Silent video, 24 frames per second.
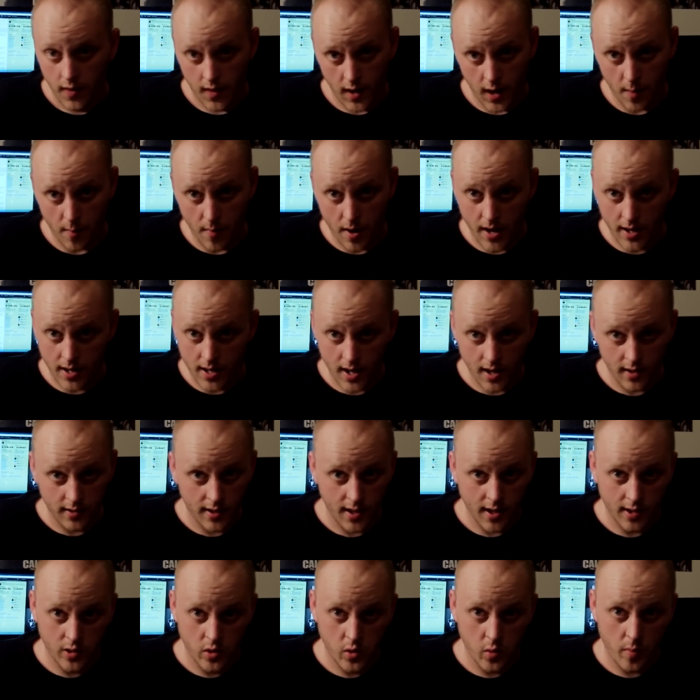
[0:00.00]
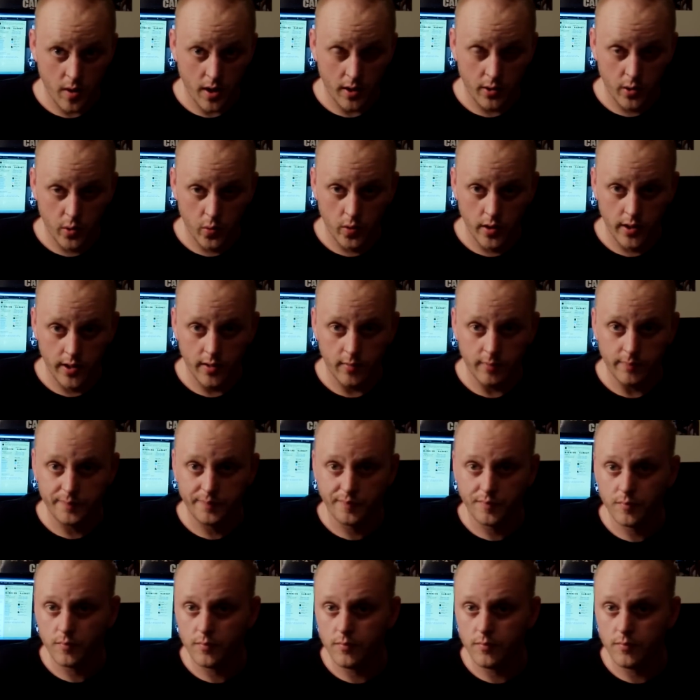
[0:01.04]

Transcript: then I might contact you about doing it.